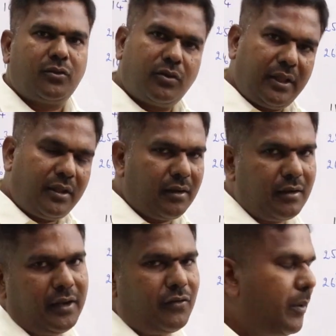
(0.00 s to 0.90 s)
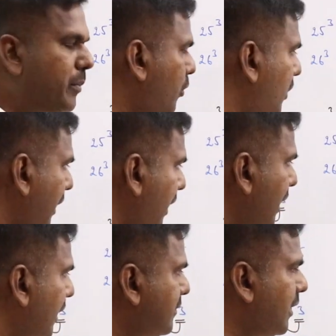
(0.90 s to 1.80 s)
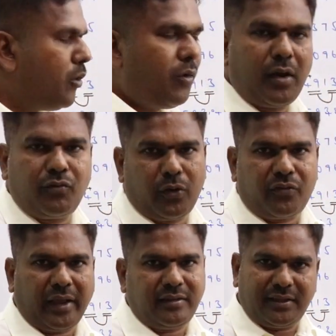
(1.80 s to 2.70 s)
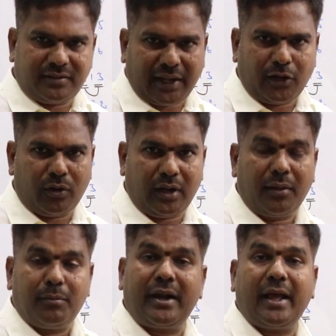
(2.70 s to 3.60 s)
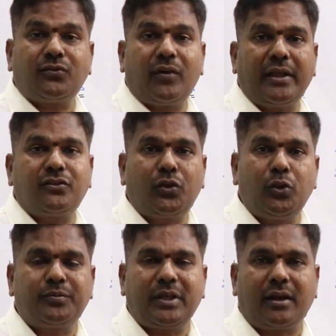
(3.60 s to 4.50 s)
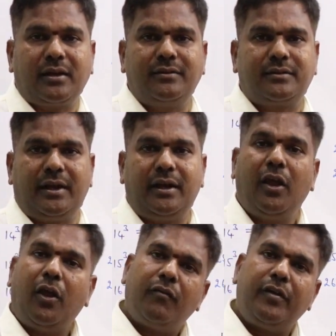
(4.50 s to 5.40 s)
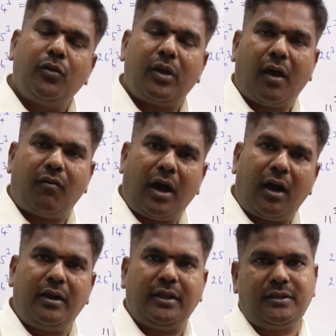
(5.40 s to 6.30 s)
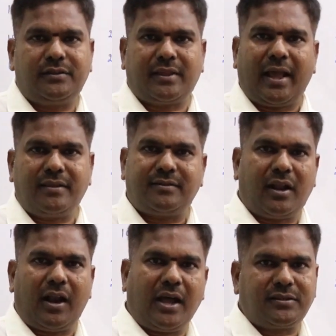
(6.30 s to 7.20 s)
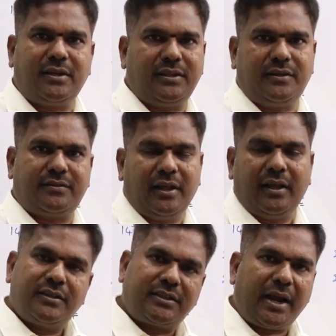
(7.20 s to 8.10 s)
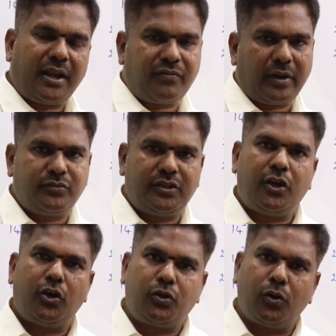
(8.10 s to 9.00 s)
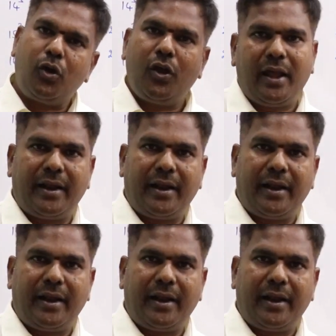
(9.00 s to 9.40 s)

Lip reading: So it will be only 0, 1, 4, 5, 6, 9 only. But as far as cubes are concerned, we do have all digits as last digits starting from 0 to